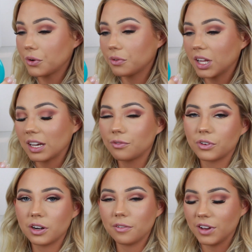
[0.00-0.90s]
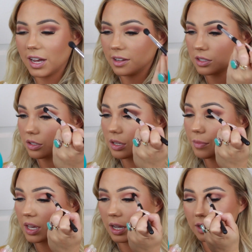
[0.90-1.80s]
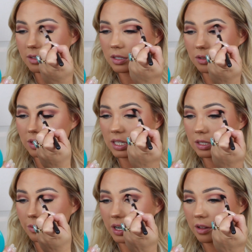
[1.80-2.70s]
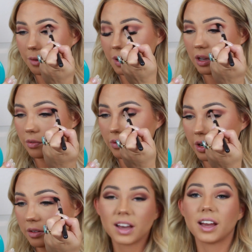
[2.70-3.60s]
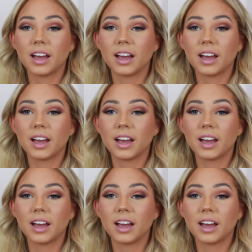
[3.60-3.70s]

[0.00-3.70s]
or like for events or something I do need to wear a lot of makeup for.